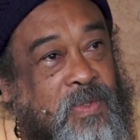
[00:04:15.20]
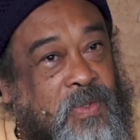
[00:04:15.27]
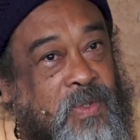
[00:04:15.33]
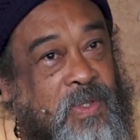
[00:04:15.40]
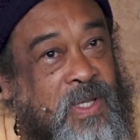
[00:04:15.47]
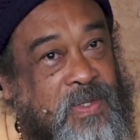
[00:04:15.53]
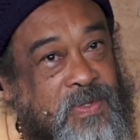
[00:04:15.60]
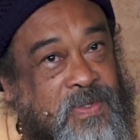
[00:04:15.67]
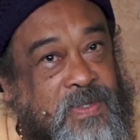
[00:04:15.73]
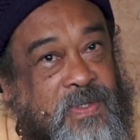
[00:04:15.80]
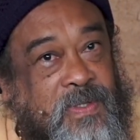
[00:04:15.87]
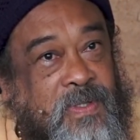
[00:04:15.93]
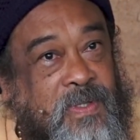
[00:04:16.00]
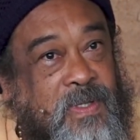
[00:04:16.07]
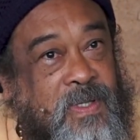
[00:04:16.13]
to
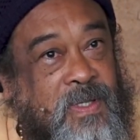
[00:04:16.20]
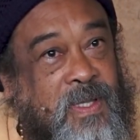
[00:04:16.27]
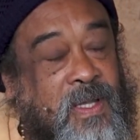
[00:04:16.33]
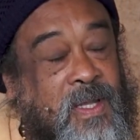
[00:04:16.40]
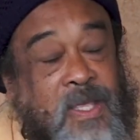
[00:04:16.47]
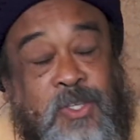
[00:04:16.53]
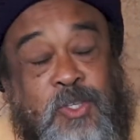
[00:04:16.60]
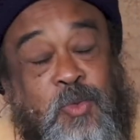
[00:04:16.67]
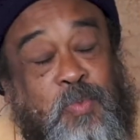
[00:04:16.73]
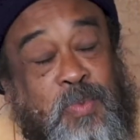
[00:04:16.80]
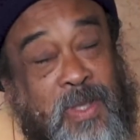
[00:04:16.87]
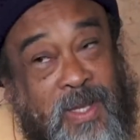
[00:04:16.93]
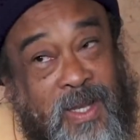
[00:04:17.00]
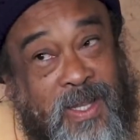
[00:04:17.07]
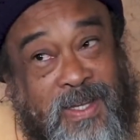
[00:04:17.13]
this? Can I
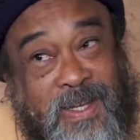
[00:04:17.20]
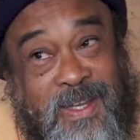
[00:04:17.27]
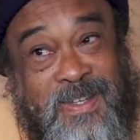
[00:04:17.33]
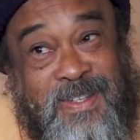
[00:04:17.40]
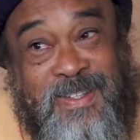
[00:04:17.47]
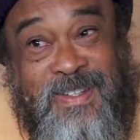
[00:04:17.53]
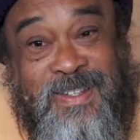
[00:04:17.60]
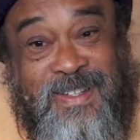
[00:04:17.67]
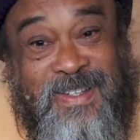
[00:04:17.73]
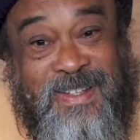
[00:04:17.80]
speak like that?